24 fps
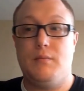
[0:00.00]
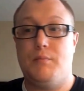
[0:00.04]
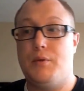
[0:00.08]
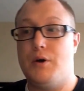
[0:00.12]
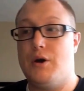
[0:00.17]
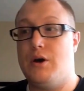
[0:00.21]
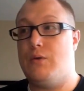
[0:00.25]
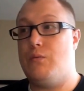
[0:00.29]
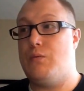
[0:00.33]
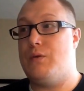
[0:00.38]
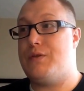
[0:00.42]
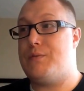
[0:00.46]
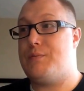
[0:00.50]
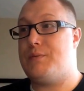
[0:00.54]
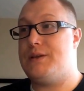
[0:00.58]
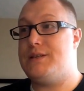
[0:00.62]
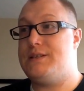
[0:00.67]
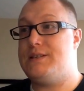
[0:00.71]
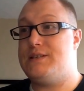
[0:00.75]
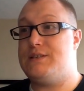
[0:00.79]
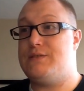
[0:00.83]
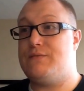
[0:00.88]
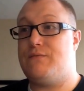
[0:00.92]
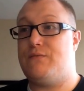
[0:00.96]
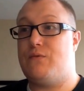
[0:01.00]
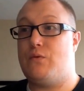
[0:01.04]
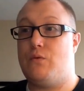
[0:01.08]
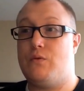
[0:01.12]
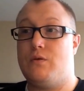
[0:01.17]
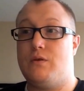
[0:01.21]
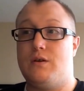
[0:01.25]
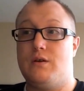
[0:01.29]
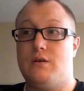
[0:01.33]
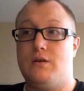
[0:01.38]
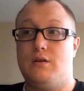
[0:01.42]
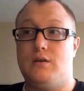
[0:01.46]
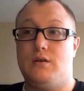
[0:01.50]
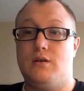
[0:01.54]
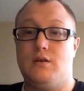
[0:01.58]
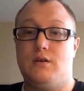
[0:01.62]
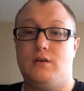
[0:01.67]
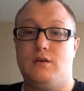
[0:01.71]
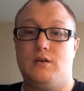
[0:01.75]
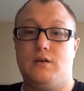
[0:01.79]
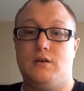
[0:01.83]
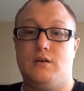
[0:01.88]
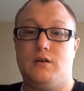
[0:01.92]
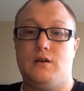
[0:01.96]
But with the PlayStation 4
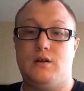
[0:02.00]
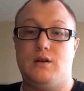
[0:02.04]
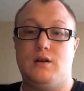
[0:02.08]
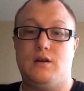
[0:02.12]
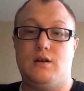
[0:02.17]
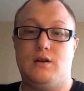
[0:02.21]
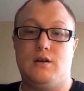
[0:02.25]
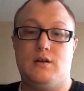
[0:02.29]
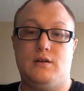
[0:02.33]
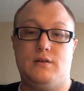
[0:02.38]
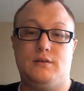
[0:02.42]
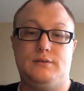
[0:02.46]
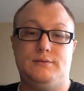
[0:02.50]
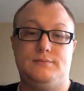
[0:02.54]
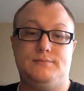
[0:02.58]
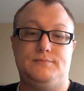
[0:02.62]
uh,